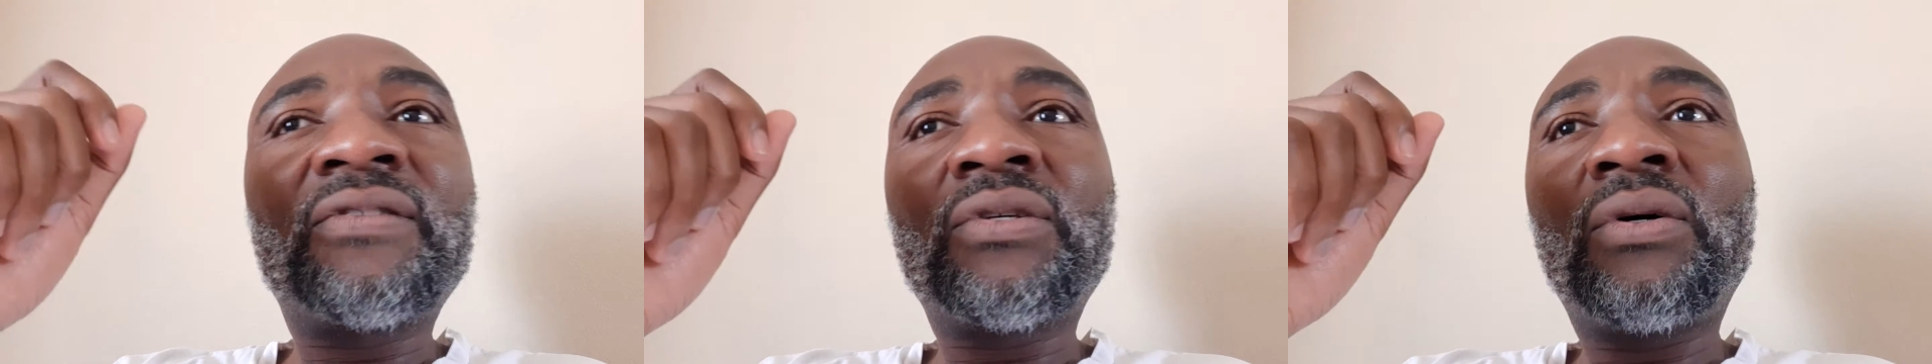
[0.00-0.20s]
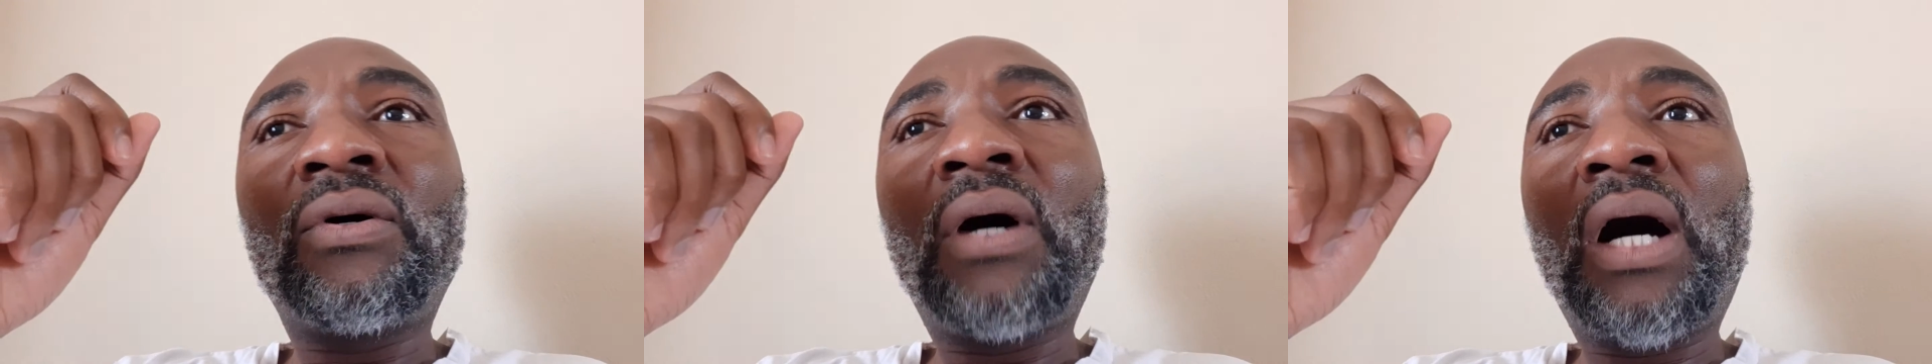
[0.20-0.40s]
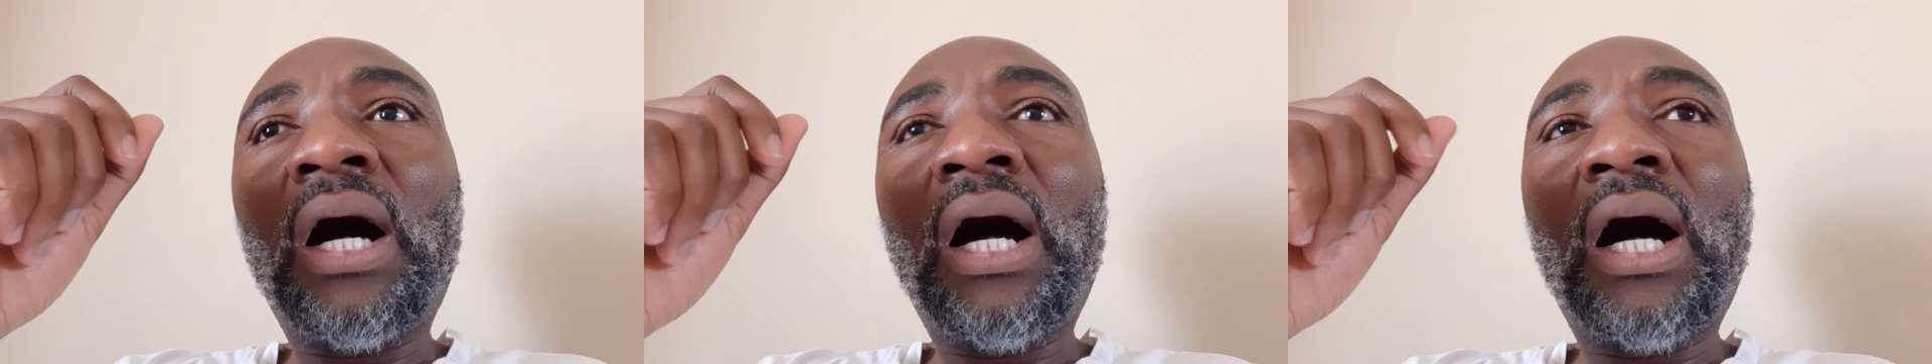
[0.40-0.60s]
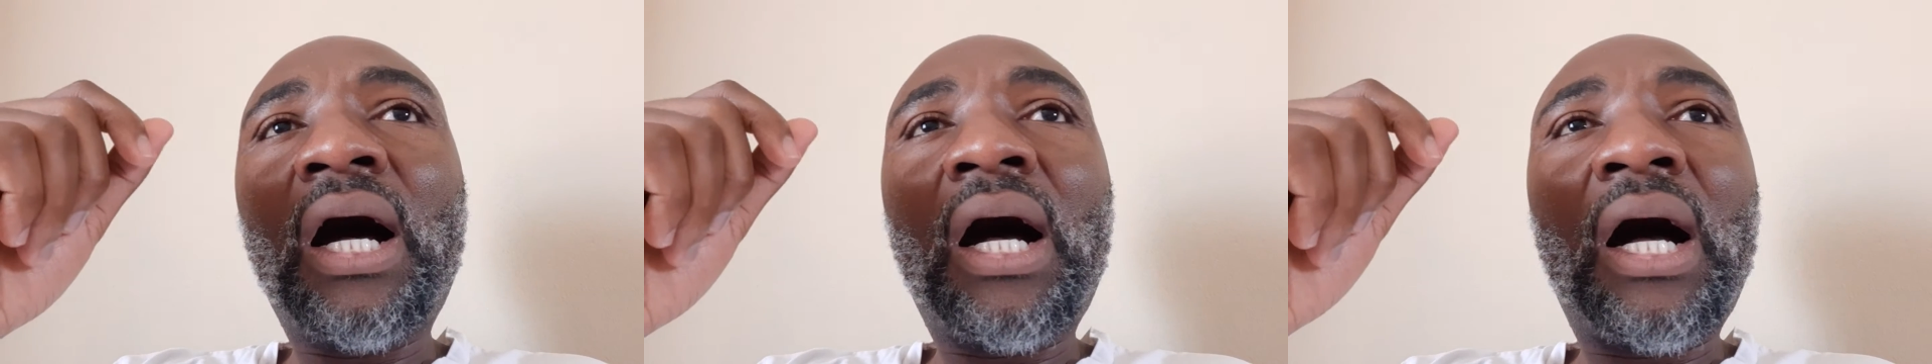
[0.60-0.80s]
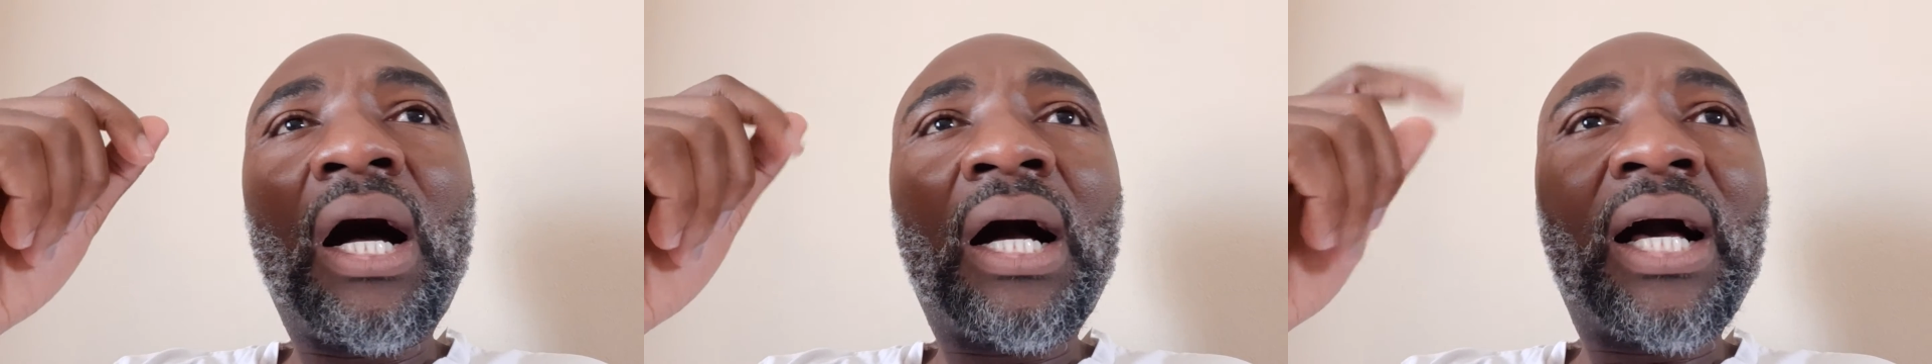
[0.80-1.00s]
so
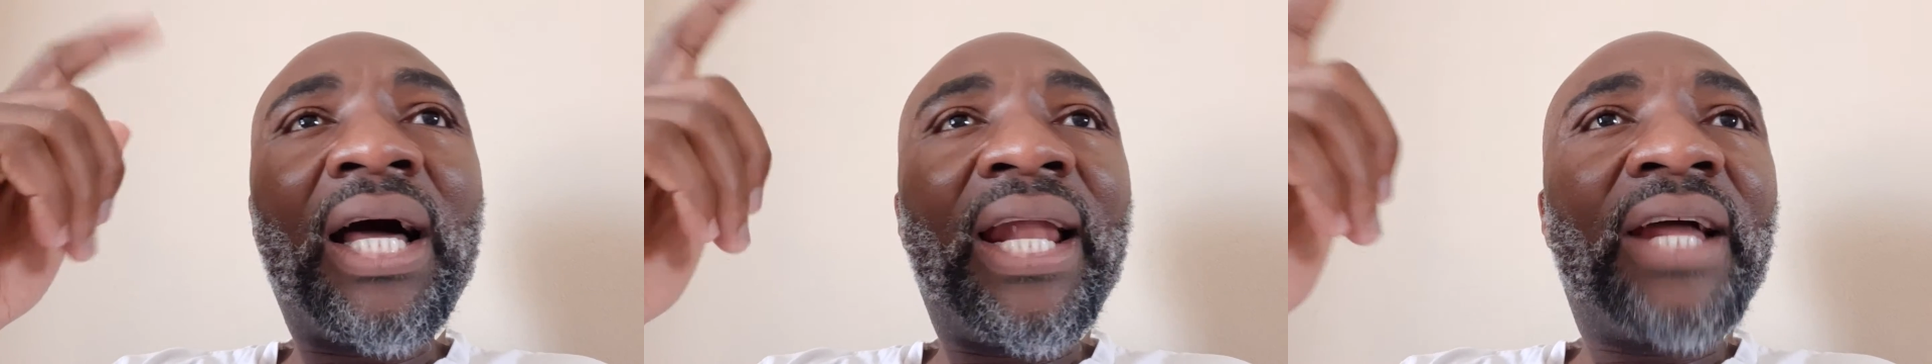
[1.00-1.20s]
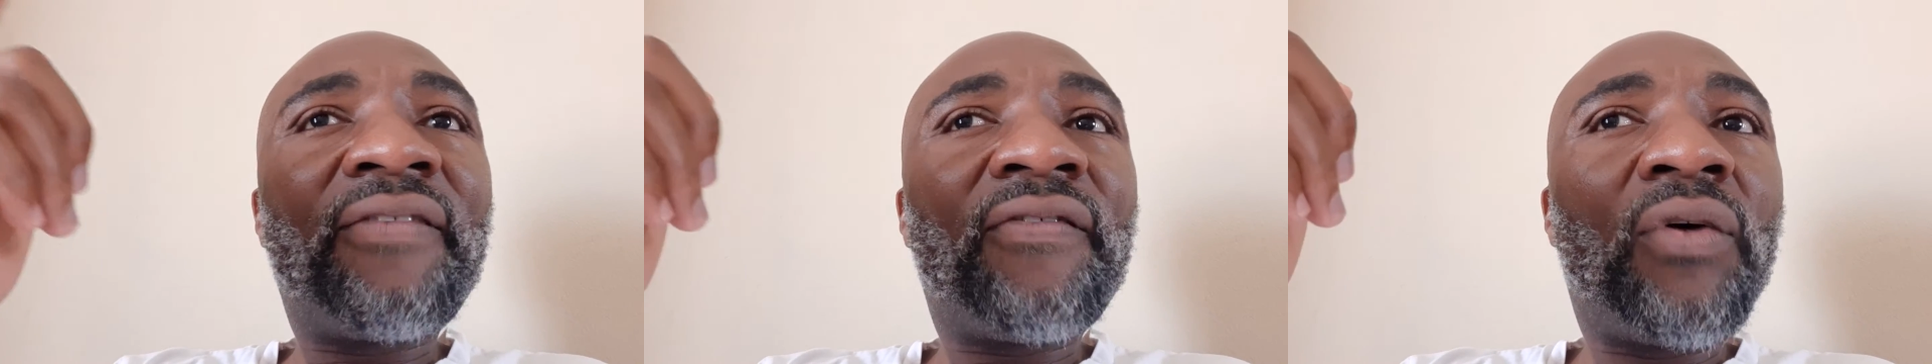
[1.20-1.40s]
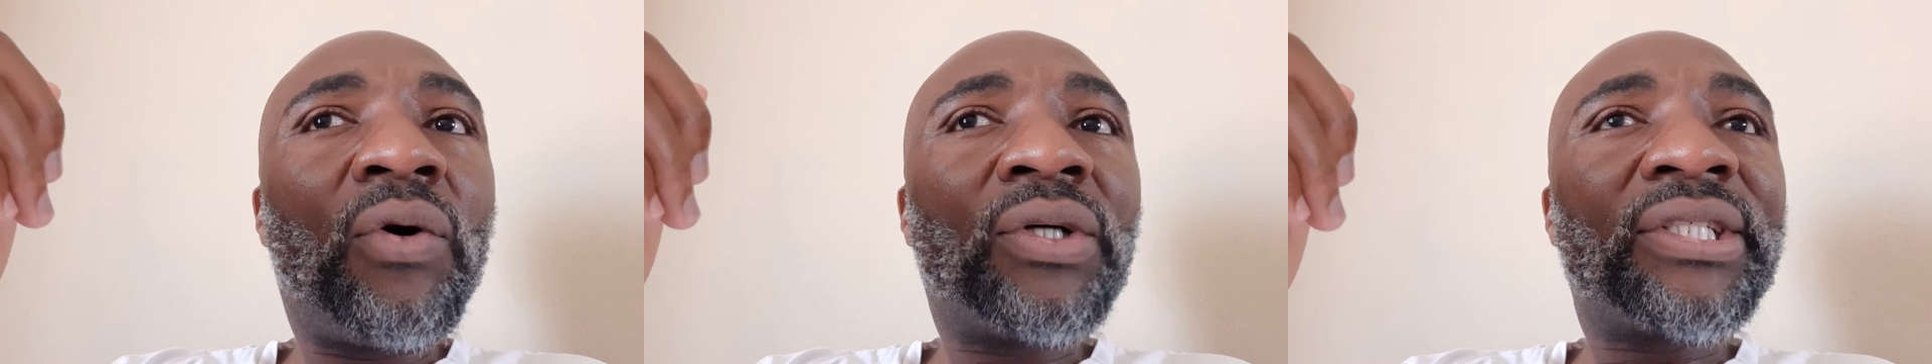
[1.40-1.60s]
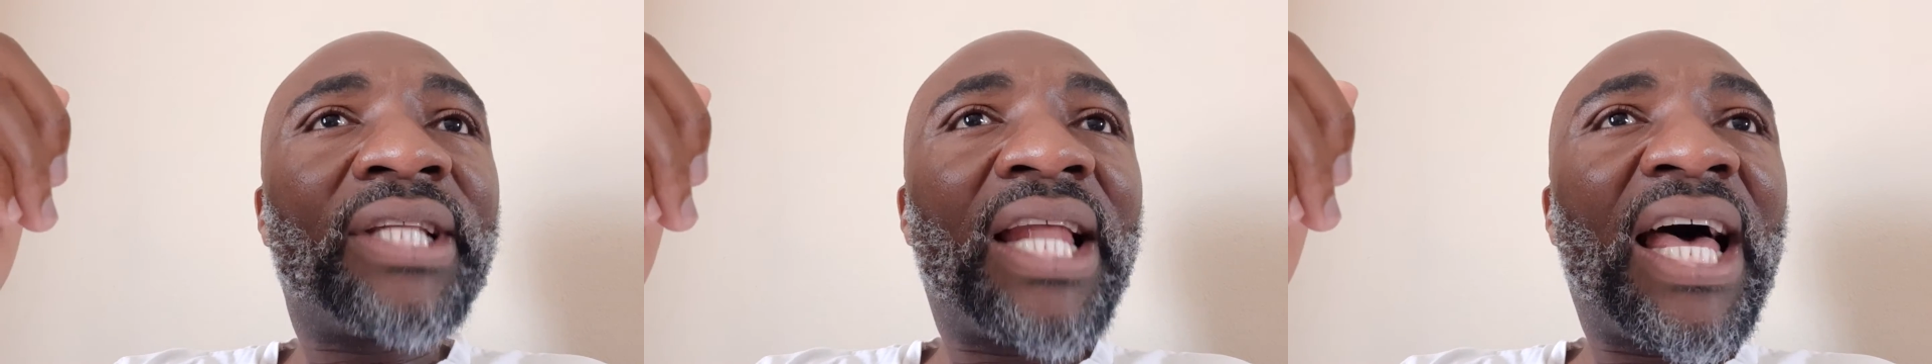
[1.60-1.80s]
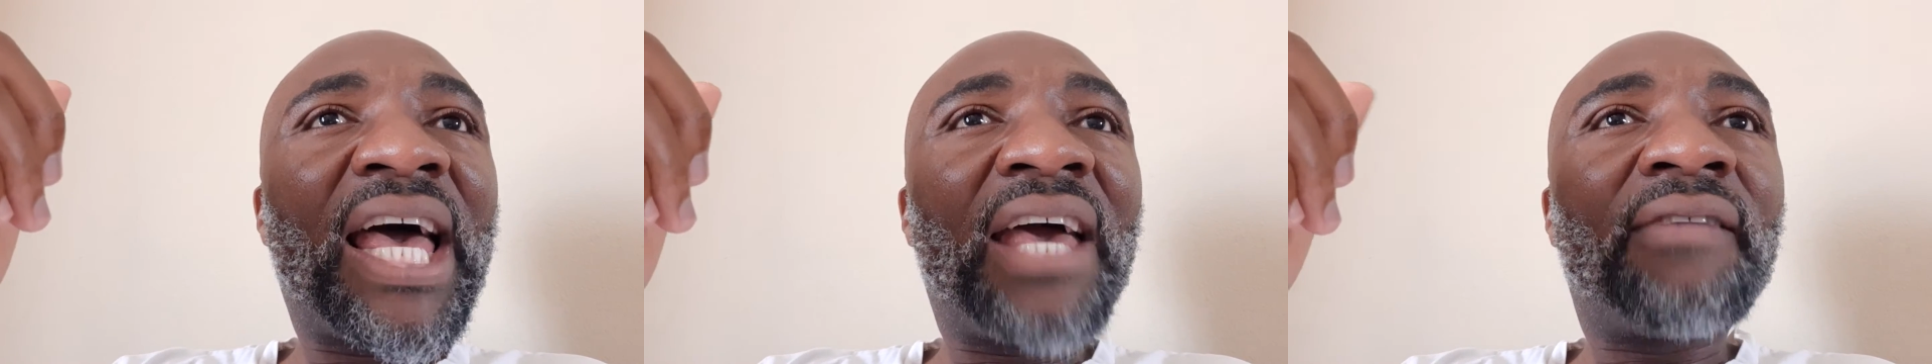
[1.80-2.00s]
are colored folks'
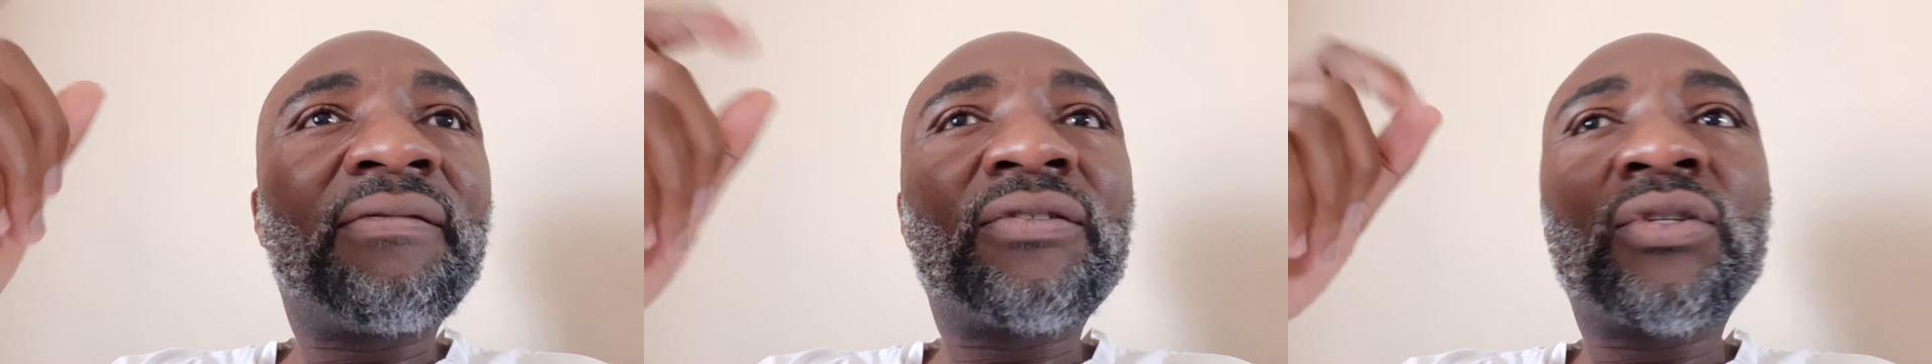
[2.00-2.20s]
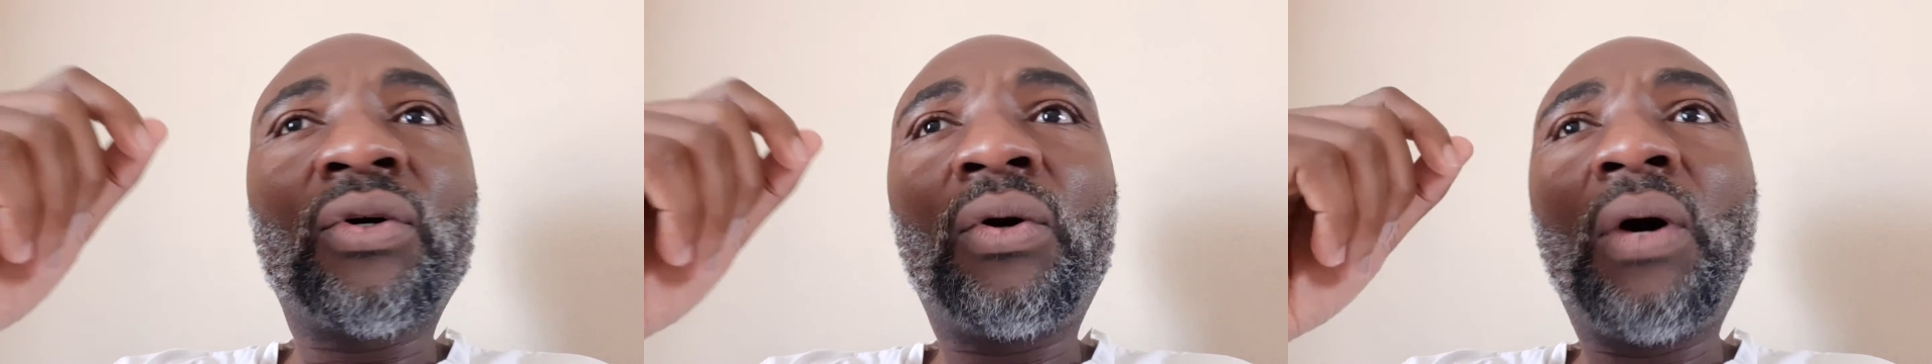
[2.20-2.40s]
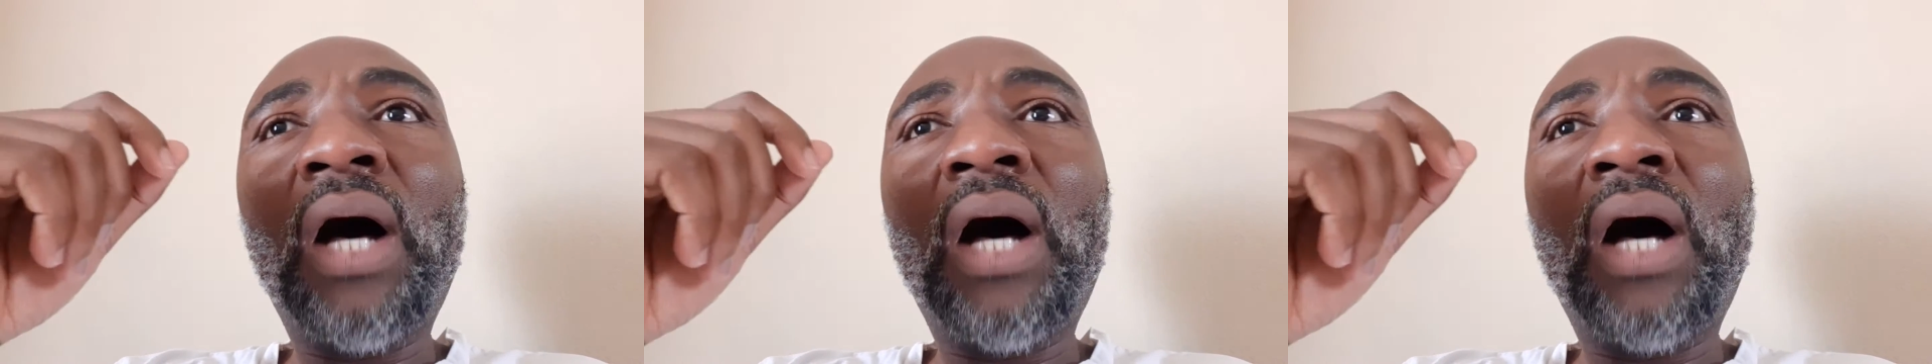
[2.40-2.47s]
lives, so